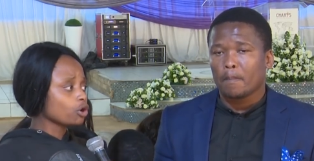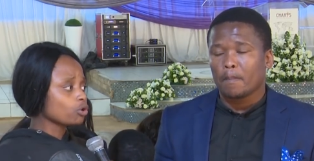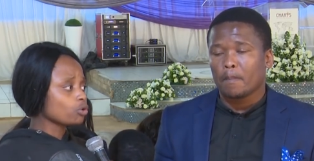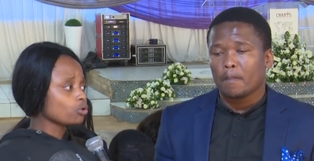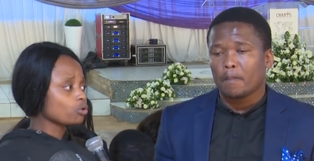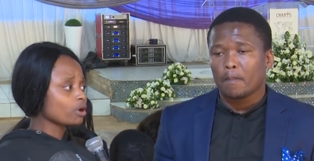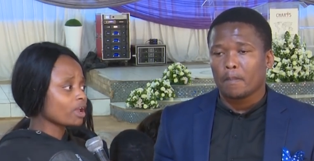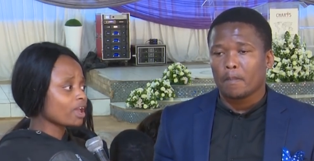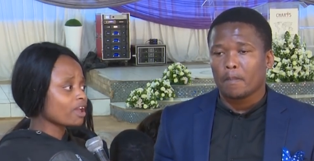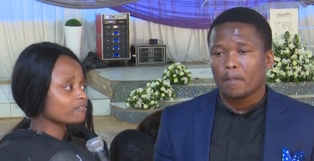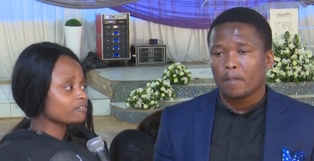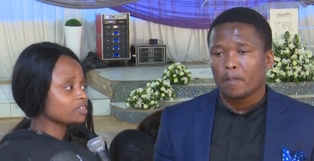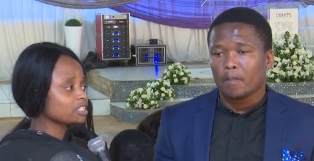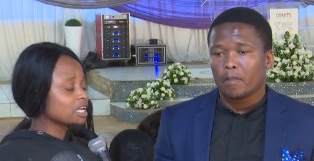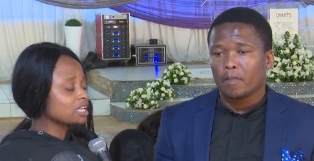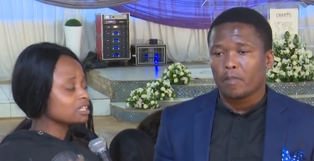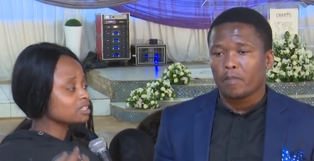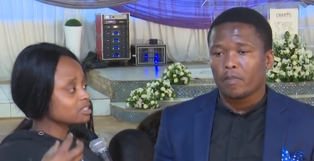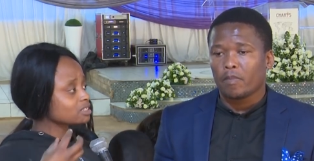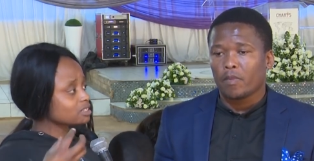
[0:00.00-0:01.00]
Speaker 1: who have
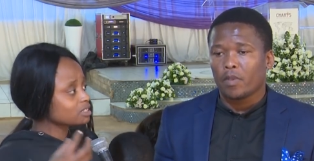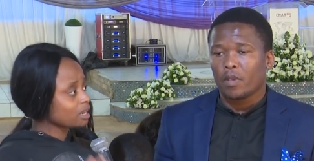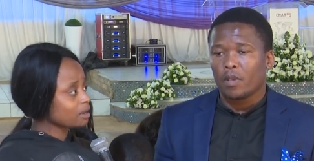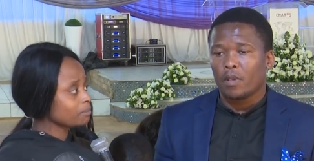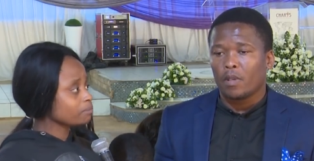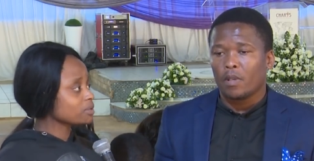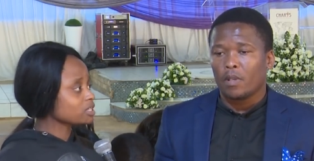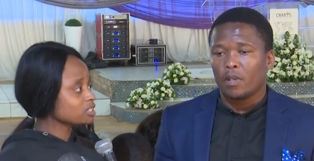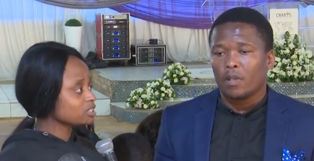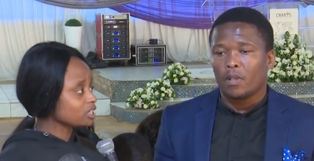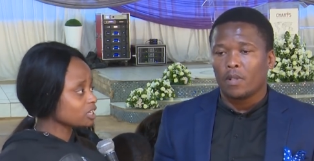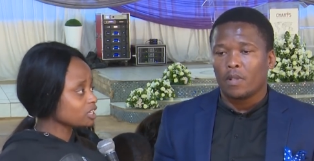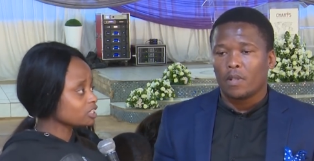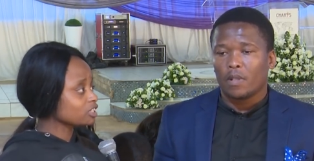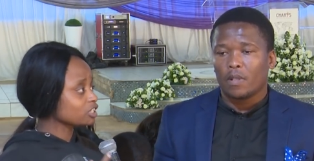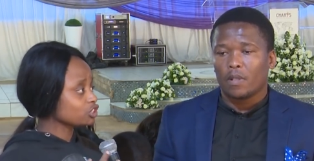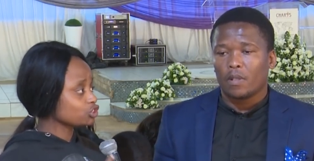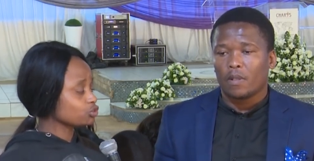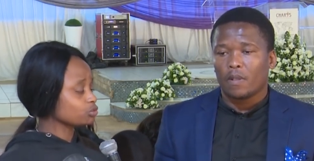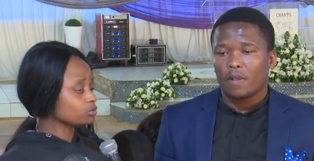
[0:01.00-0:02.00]
done the same
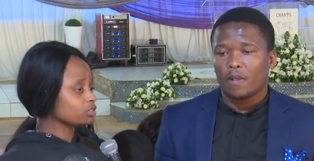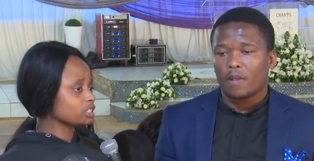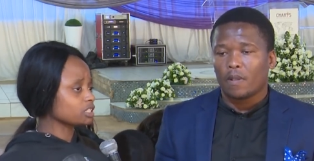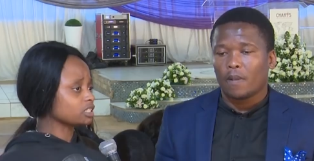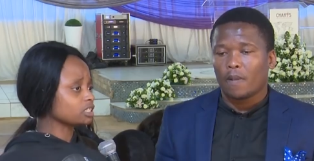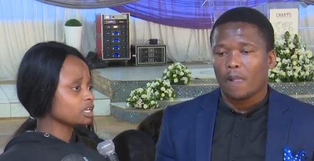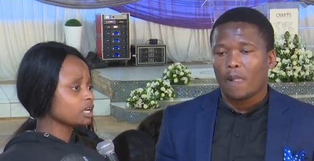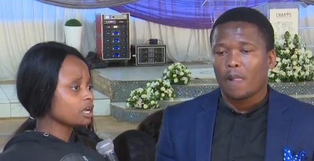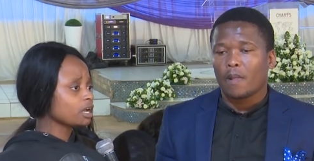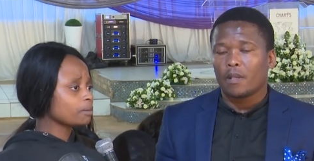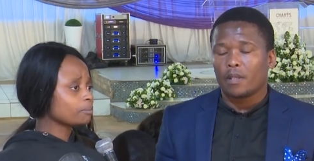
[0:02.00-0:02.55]
mistake that you did,